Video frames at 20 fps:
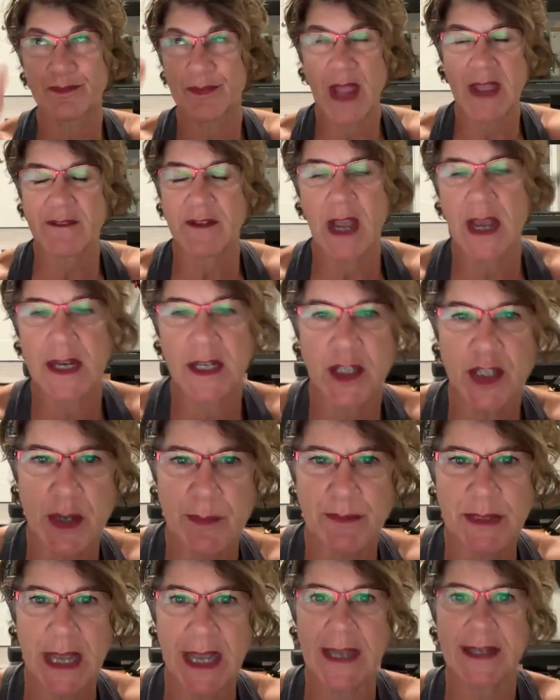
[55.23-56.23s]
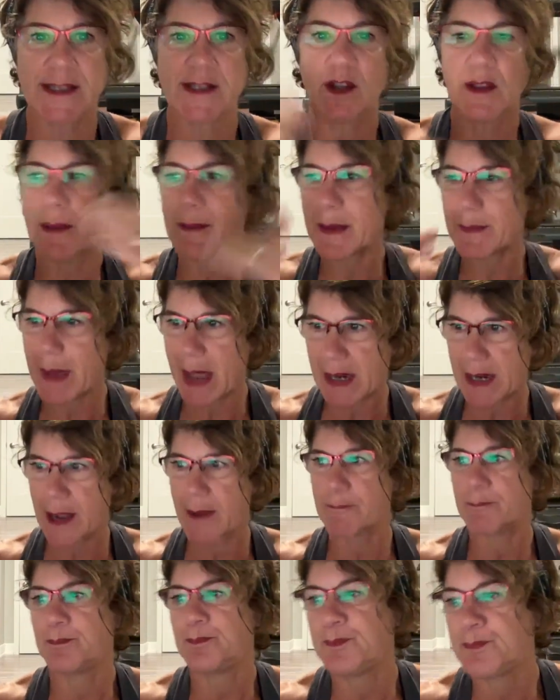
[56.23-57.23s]
I've kind of jumped ahead, so let me back
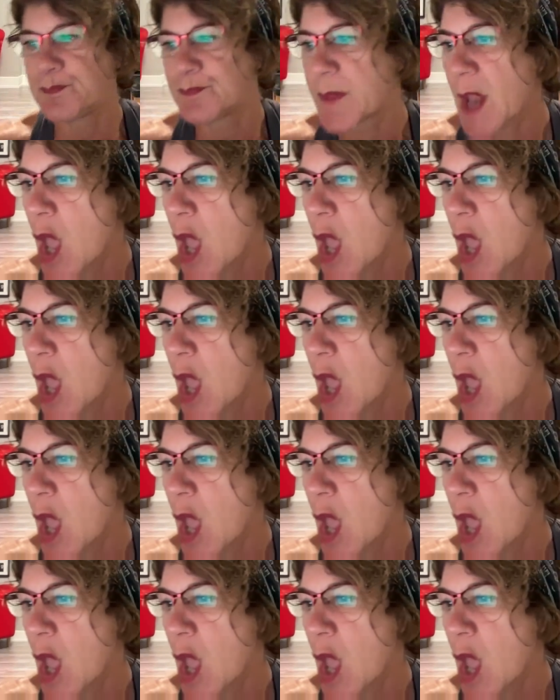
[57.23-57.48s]
up.